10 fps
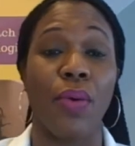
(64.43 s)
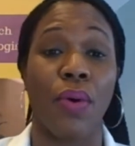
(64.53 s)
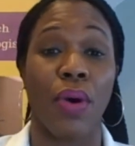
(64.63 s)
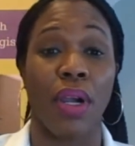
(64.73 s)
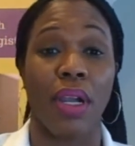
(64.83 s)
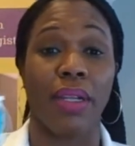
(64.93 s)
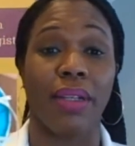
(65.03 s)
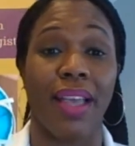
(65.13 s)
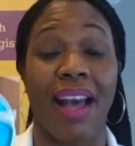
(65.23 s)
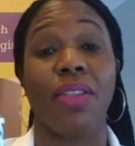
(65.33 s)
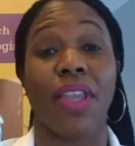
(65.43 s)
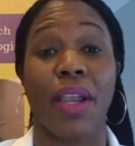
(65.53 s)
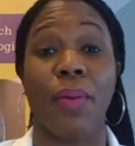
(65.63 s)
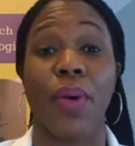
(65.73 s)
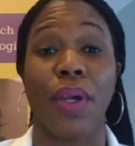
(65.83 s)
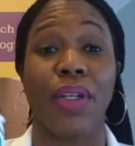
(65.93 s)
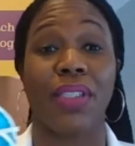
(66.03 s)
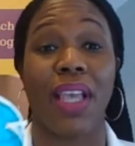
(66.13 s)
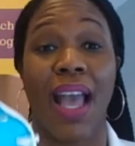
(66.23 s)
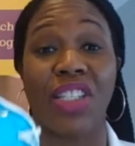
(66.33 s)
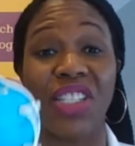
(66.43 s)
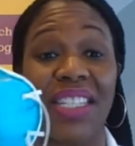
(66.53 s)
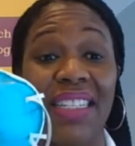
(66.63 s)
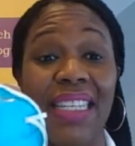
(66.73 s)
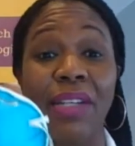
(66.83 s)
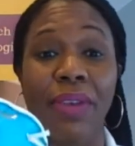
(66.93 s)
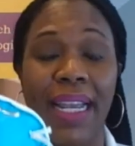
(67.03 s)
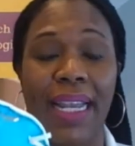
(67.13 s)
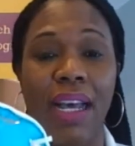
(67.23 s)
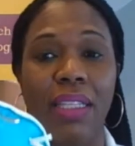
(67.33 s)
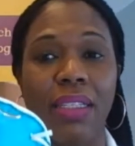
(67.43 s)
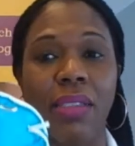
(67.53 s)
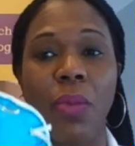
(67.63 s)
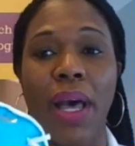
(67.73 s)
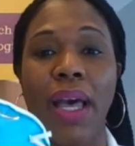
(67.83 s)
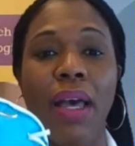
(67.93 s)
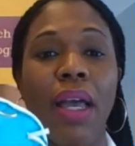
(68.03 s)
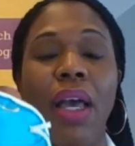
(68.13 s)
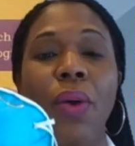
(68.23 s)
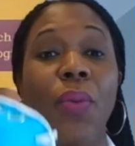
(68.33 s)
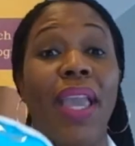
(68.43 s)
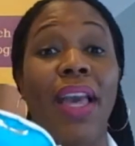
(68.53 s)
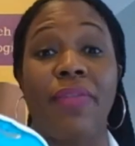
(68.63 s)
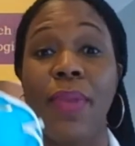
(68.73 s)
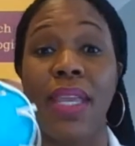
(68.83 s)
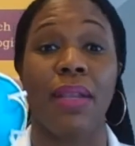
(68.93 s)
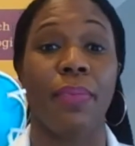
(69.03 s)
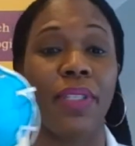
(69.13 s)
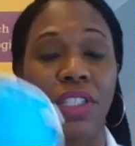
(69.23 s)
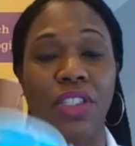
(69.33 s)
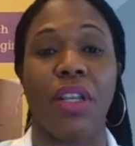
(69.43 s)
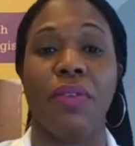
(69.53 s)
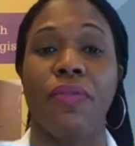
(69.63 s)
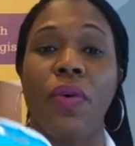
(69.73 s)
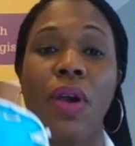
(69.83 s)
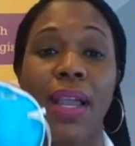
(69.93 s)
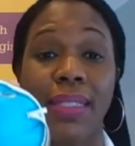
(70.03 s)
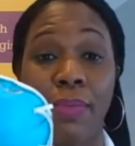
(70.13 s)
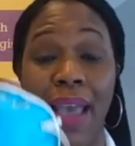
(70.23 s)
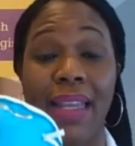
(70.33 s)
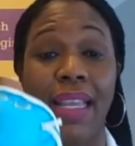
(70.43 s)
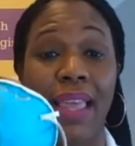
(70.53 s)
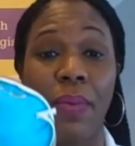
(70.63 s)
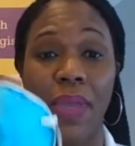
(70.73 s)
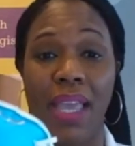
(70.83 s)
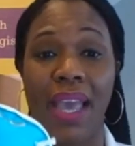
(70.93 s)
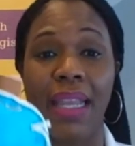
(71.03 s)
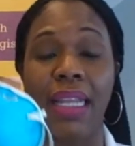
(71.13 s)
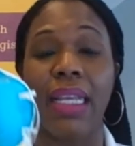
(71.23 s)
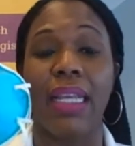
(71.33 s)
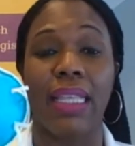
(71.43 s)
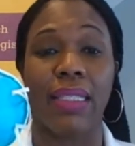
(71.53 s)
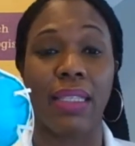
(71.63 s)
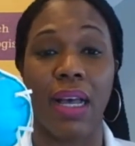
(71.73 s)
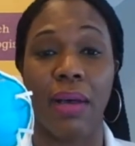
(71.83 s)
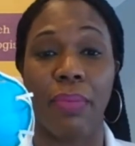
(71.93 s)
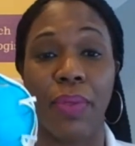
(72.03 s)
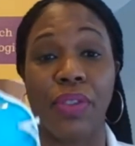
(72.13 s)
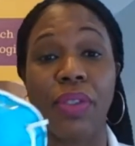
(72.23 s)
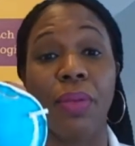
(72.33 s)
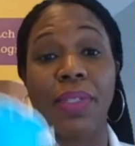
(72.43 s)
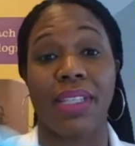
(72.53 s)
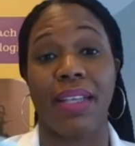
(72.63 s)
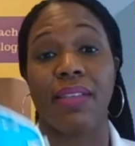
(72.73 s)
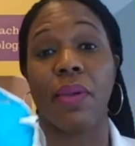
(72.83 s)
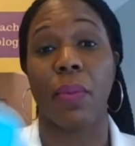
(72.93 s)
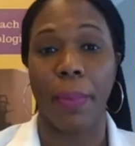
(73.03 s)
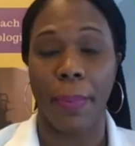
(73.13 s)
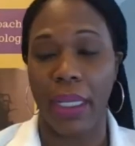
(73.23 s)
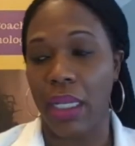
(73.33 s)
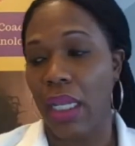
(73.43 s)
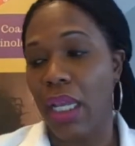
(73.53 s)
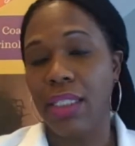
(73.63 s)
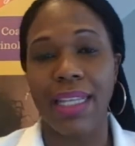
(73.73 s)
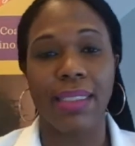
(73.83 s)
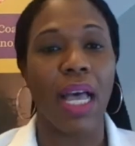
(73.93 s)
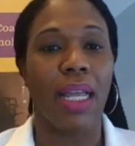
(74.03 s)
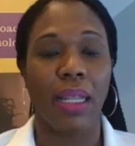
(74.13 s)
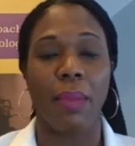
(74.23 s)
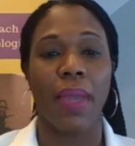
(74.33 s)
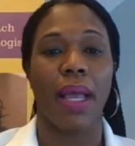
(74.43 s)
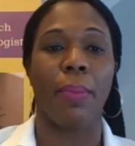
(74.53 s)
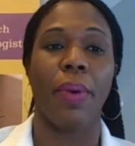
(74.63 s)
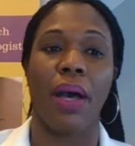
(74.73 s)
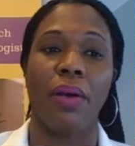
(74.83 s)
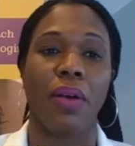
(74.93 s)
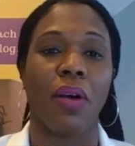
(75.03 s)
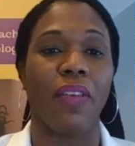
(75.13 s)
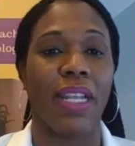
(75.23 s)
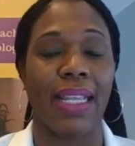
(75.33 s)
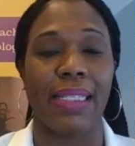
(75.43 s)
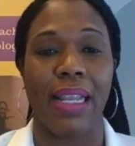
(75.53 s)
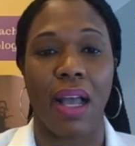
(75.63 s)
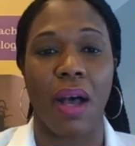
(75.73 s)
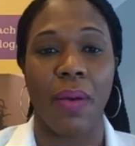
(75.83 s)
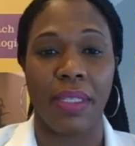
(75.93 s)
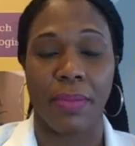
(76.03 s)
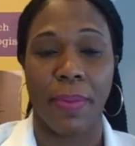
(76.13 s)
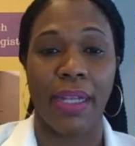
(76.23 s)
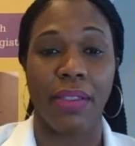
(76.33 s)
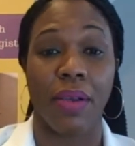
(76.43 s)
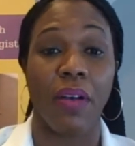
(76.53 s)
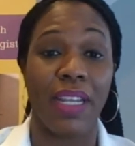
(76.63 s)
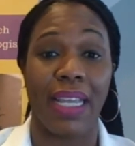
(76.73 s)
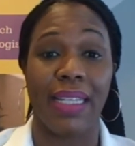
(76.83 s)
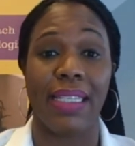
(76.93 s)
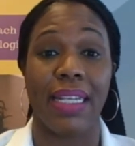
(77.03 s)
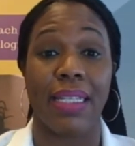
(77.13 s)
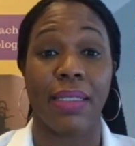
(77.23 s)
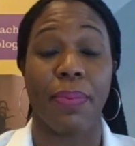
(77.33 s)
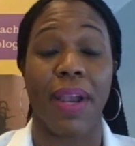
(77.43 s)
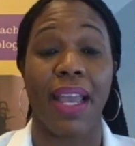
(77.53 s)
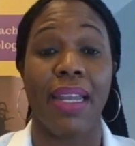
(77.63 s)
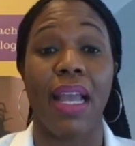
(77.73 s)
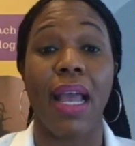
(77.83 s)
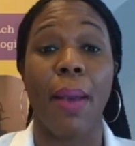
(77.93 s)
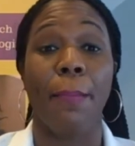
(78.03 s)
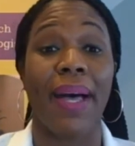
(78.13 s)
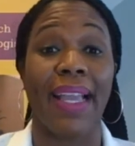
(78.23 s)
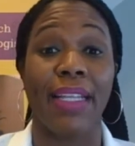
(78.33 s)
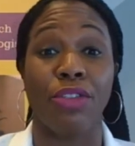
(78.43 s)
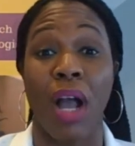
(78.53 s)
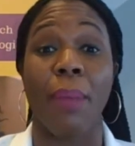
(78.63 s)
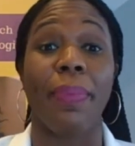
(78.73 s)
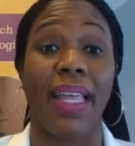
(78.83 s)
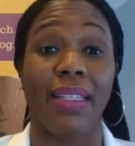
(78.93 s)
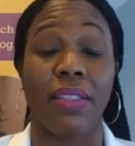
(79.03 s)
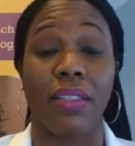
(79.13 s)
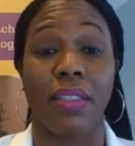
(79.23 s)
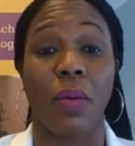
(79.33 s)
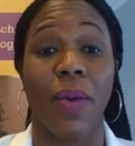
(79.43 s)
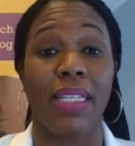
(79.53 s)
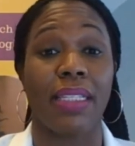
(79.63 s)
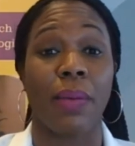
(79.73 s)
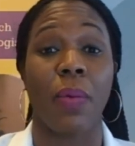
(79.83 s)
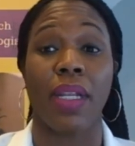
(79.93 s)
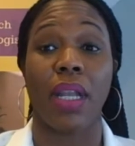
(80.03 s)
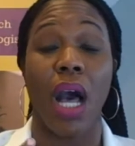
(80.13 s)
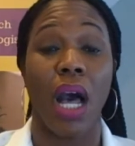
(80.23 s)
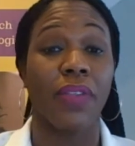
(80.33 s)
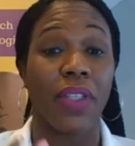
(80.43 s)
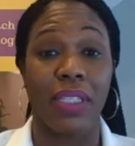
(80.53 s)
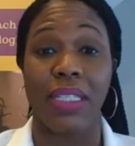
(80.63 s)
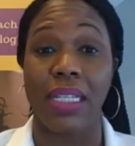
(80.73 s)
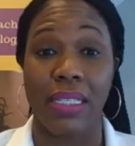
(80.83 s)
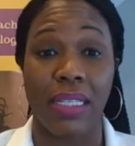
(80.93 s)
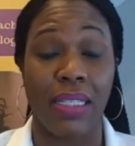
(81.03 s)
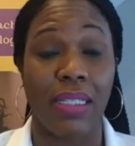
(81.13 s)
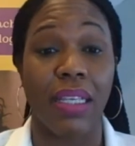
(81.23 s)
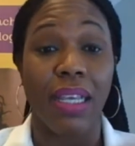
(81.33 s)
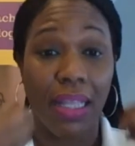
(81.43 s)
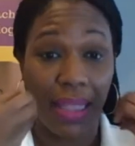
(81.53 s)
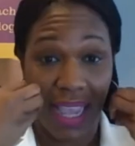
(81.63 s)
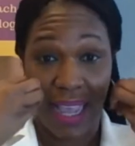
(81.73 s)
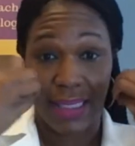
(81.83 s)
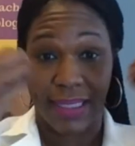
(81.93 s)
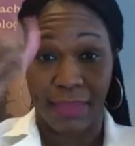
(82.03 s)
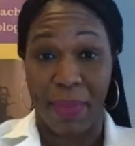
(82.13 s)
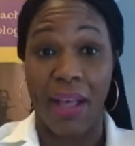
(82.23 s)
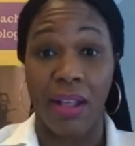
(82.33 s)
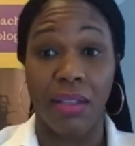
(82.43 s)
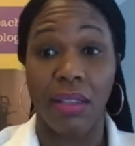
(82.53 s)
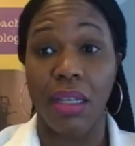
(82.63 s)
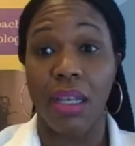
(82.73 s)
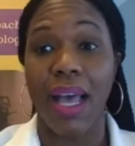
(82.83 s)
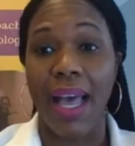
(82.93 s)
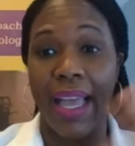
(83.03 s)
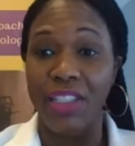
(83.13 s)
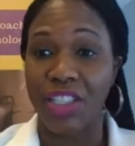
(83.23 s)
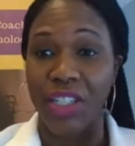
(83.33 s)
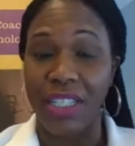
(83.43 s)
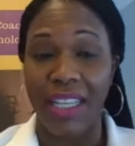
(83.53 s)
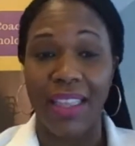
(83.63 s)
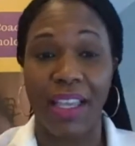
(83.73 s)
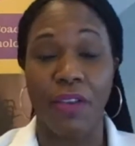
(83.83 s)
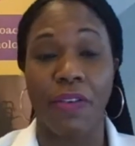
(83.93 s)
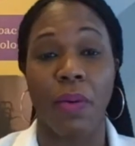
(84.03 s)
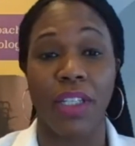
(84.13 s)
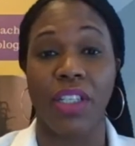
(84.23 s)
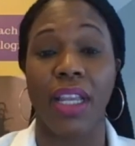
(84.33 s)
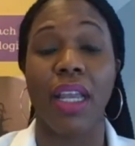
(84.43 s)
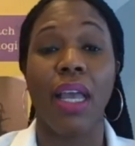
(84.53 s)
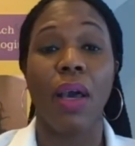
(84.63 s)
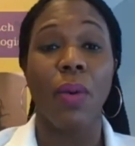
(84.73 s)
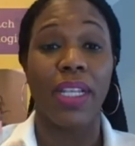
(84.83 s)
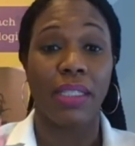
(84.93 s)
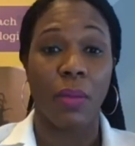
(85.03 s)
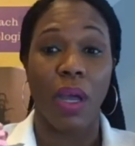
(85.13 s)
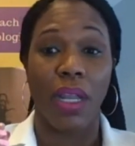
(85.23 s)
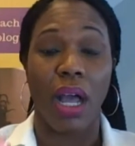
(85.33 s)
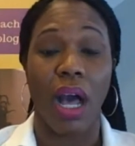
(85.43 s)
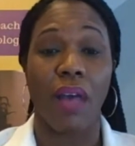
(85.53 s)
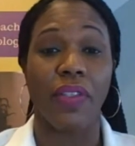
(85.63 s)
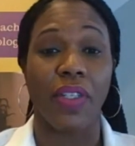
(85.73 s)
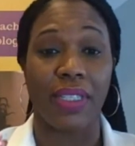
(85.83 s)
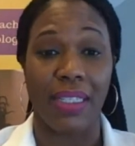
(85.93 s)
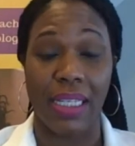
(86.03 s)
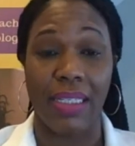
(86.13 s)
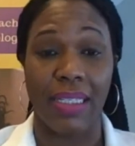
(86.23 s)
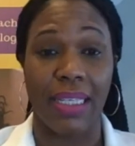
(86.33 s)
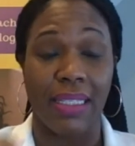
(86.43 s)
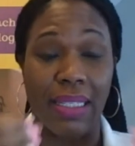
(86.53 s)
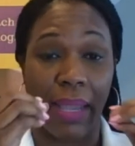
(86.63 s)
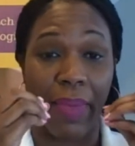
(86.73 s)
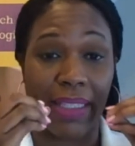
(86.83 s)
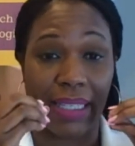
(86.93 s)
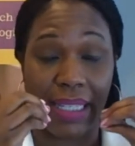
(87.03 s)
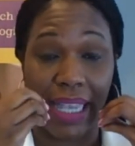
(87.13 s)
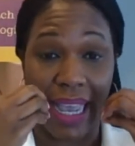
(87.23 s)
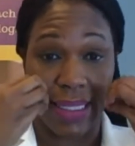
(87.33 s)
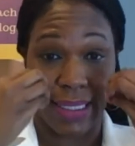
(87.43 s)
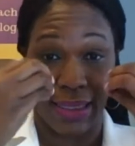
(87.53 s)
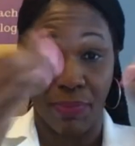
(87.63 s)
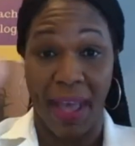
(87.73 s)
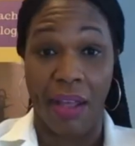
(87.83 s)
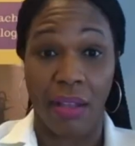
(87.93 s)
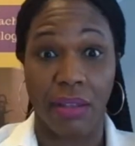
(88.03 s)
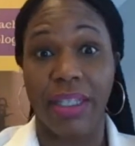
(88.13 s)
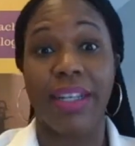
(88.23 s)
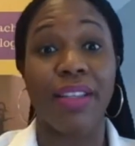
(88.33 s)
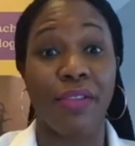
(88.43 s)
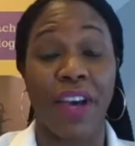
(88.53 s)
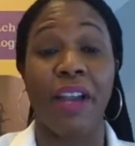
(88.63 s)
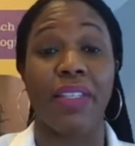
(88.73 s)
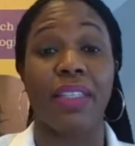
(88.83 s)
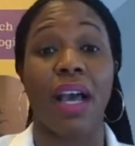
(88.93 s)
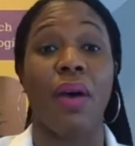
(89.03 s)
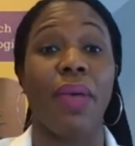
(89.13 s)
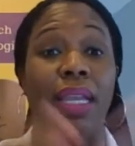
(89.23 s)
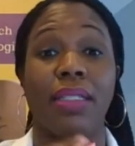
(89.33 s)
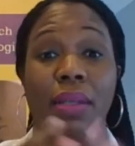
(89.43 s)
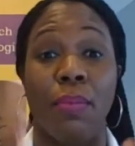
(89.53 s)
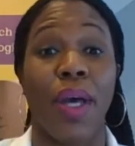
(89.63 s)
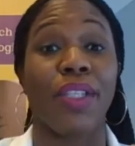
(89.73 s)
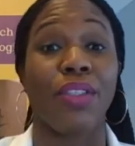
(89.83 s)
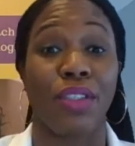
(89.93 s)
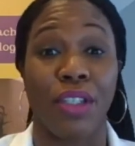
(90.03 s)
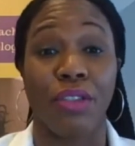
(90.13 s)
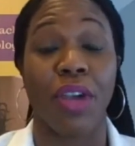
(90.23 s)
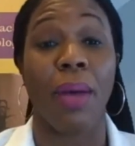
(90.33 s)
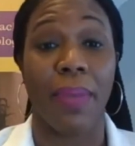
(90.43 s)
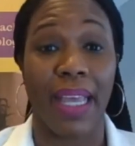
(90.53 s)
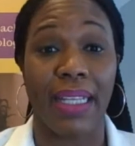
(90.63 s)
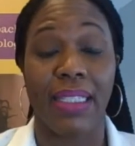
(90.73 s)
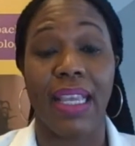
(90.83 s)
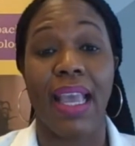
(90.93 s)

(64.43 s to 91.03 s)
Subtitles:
your healthcare workers actually need right now. This is what we have been petitioning for and demanding that we get this personal protective equipment. So let's talk a little bit about COVID-19 and how it spreads. So COVID-19 is spread by droplets. So when someone coughs or sneezes, they expel. Hi, Shirley, thank you for watching. When someone coughs or sneezes, they basically expel the virus out in some moisture droplets.